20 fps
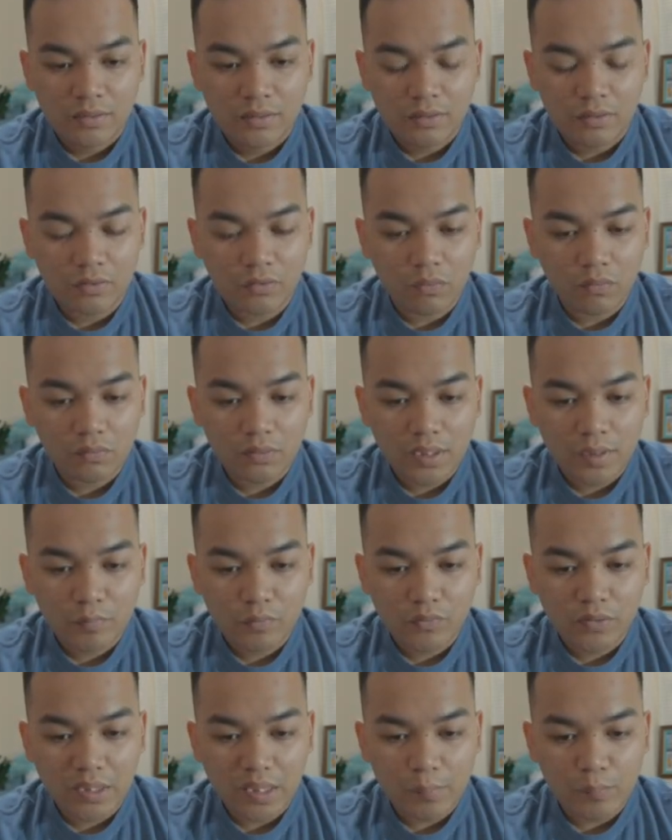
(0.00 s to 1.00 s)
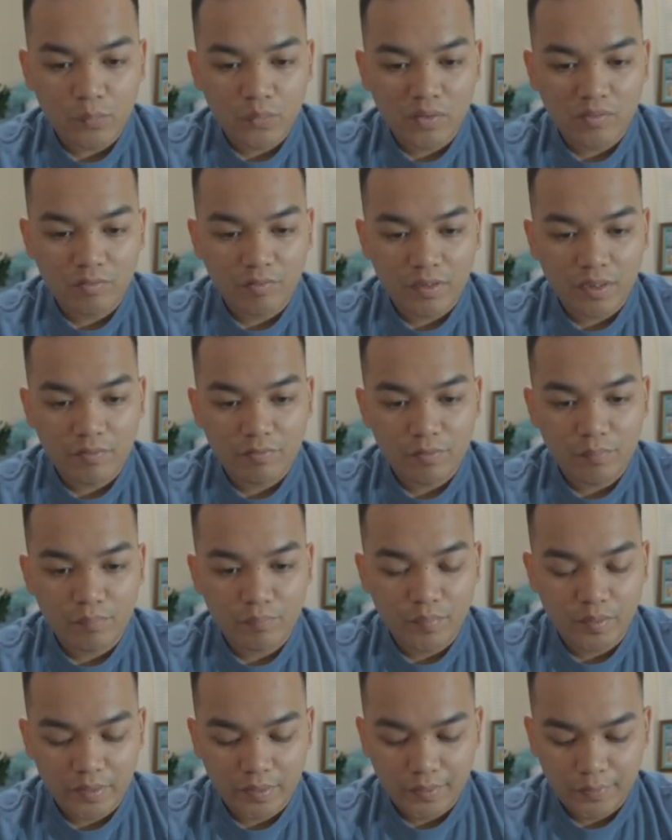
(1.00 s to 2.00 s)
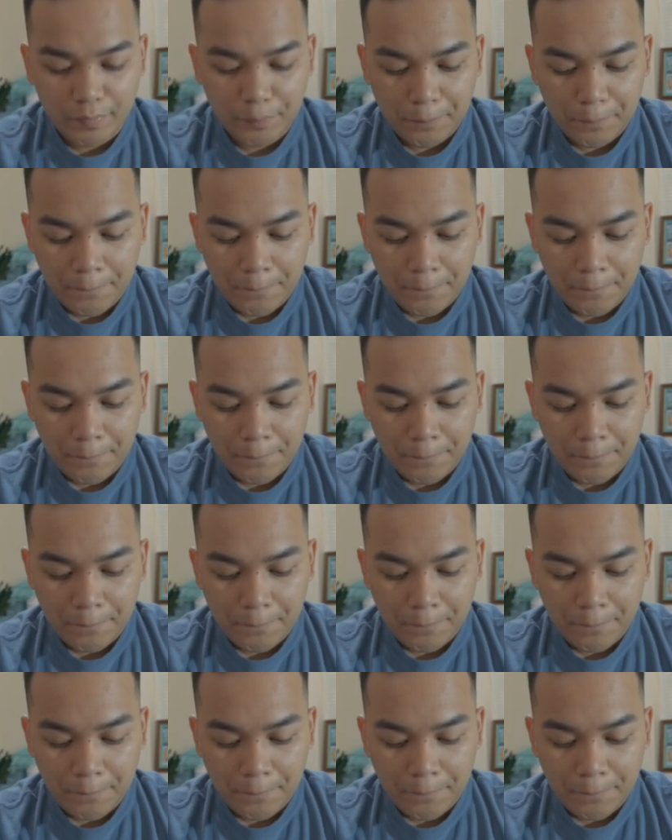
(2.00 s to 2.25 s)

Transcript: a gold label 9.5 from Beckett.